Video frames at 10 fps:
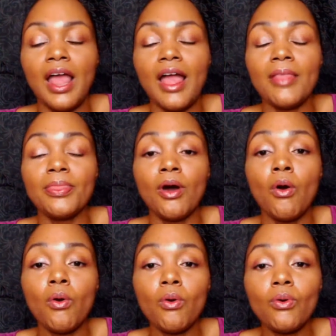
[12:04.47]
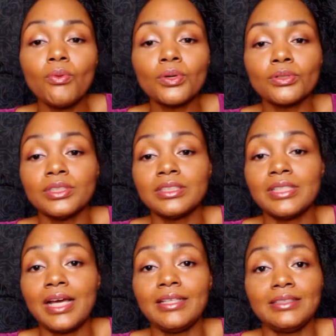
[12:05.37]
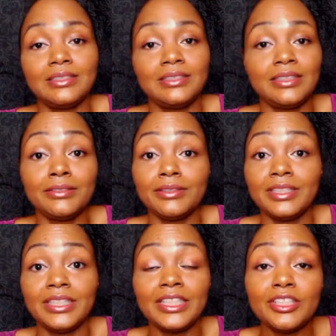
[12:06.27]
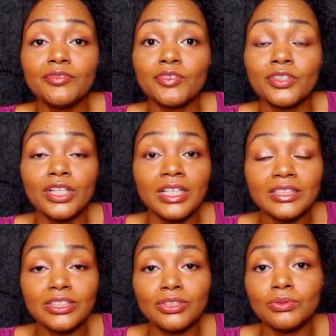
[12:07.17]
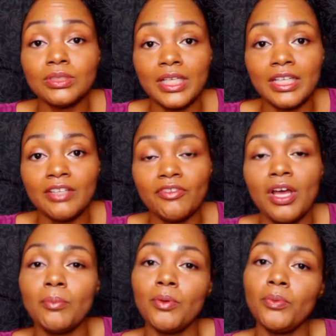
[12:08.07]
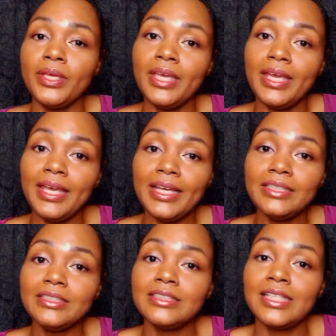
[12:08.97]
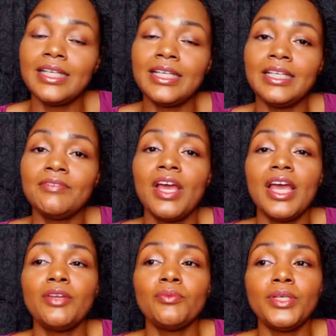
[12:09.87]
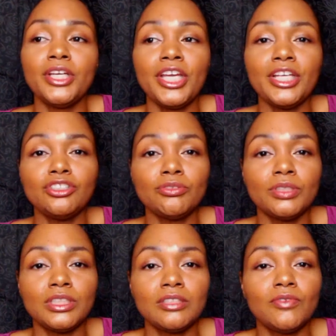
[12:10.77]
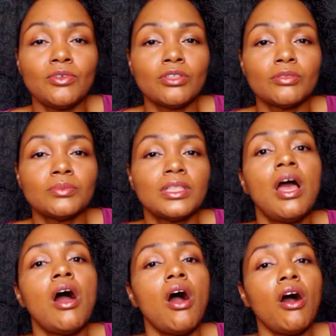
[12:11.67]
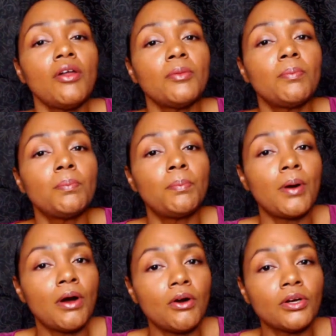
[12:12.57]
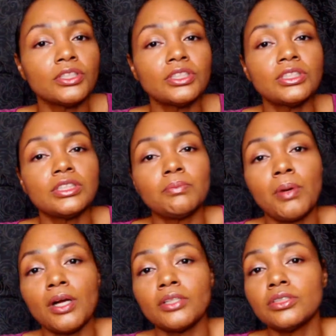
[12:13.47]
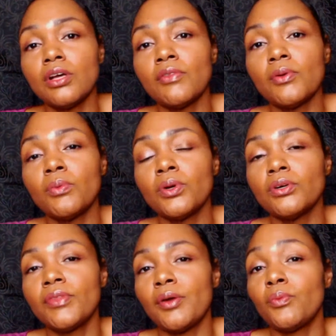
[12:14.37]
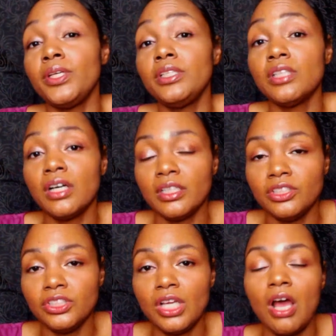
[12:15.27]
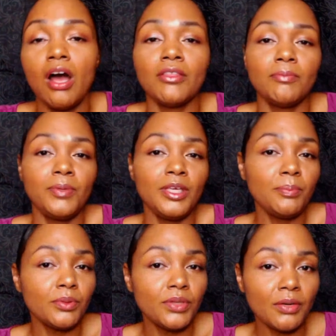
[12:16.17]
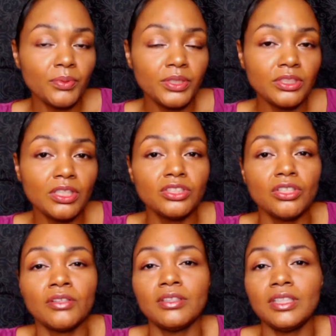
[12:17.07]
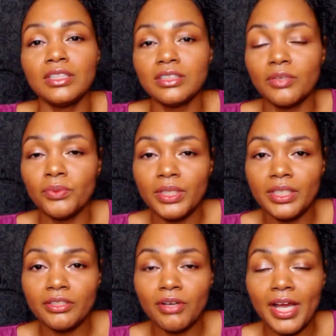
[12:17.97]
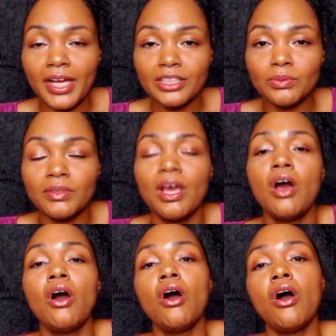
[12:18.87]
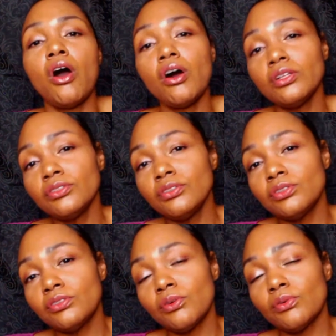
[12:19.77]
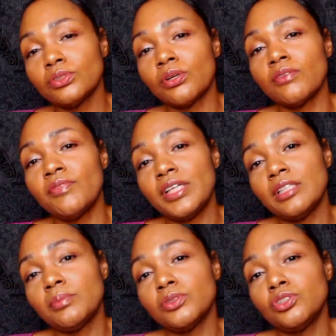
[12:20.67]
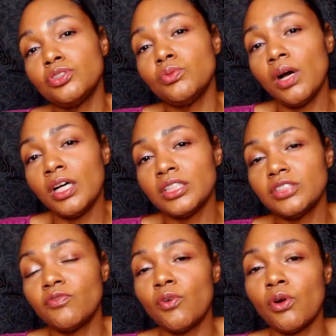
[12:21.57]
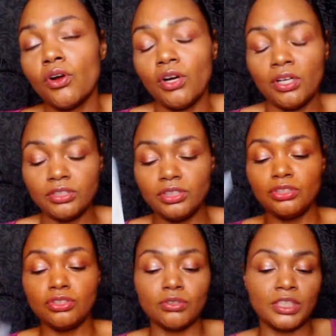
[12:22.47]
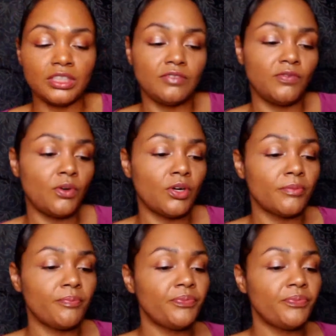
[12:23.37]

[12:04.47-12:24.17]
And the whole world is not necessarily here for us to save, but we can save and we can transform all the portions and parts of the world that we touch, all the people that we touch, all the things that we interact with. All of those are available to us for us to transform.